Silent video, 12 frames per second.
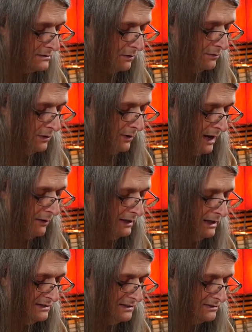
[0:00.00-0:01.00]
don't know how
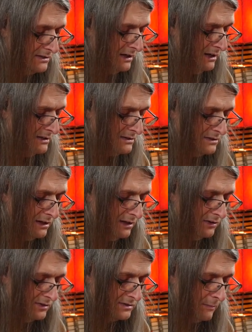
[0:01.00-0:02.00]
easy as it is to
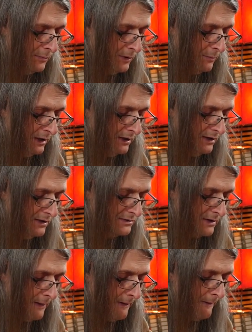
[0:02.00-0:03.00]
get this up here because